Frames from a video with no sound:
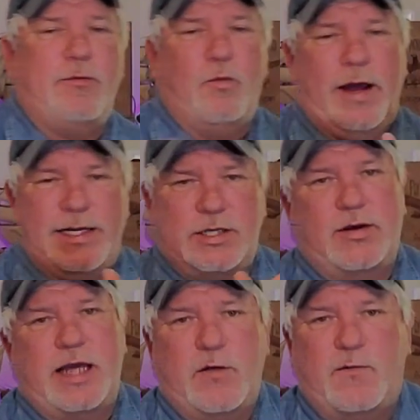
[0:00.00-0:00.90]
wait till
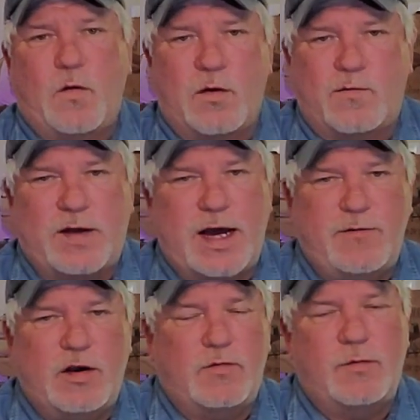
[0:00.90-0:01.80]
I get 4 or
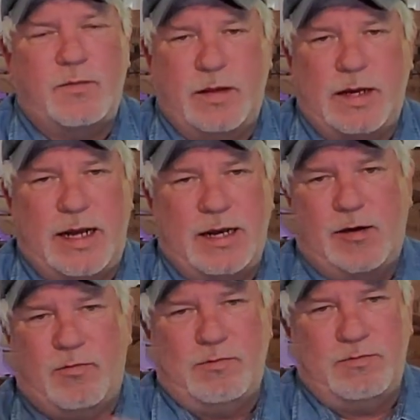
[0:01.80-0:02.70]
5 of them, and
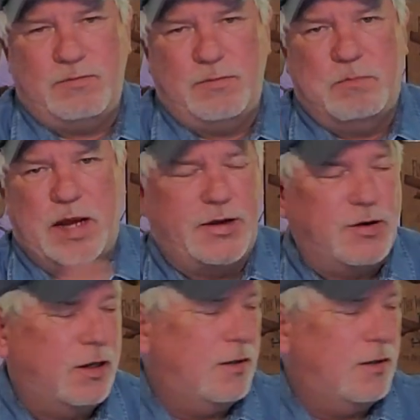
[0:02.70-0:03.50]
I'll bundle